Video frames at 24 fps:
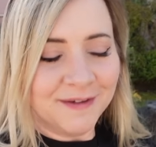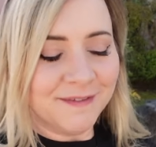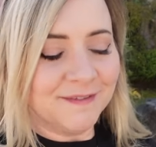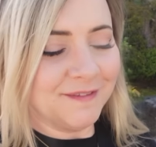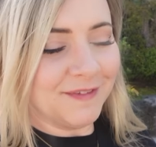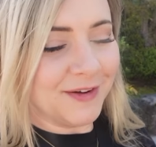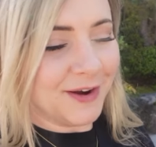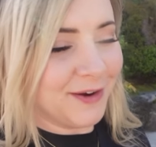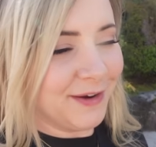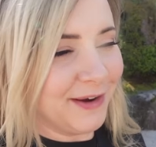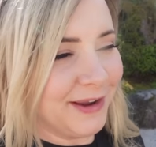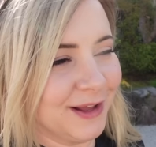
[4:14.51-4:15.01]

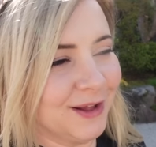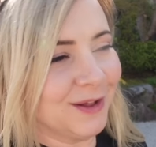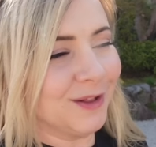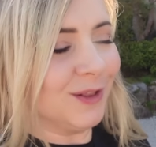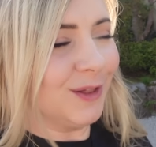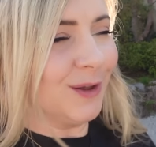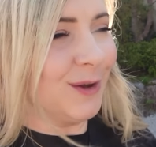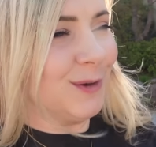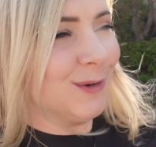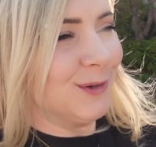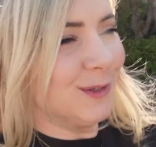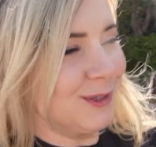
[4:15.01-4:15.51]
very
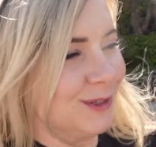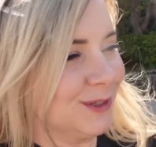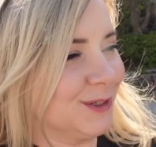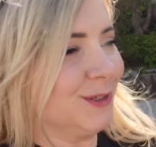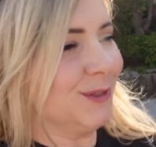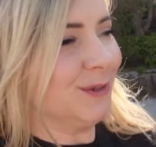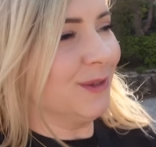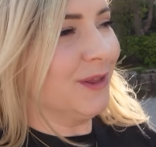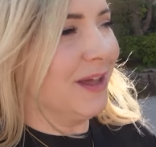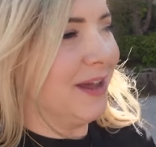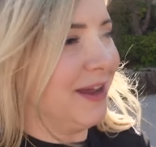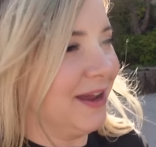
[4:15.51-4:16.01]
close
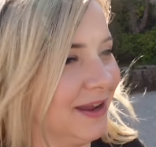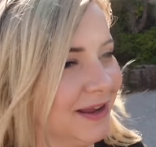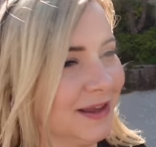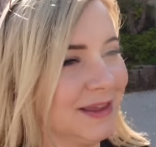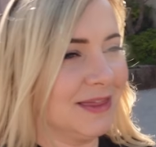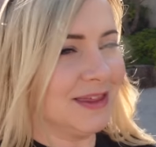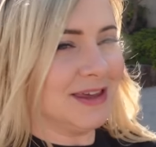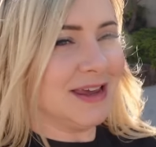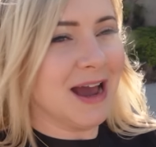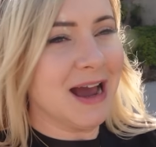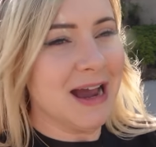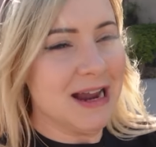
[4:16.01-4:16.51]
to like
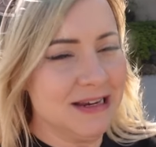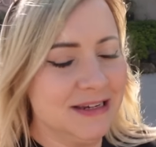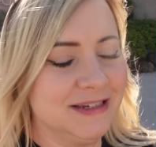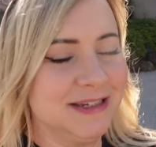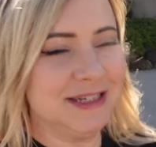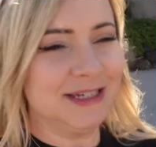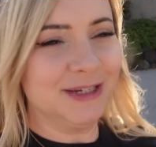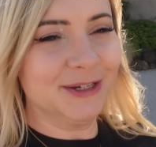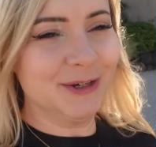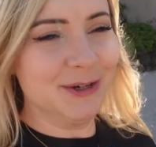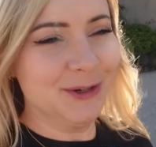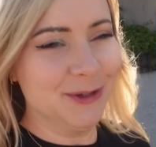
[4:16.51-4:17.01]
the
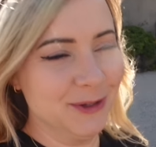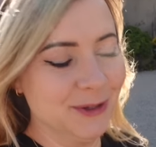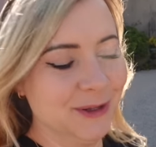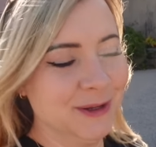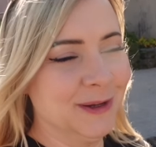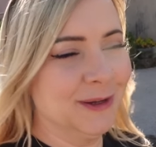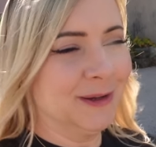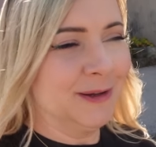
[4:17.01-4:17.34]
ideal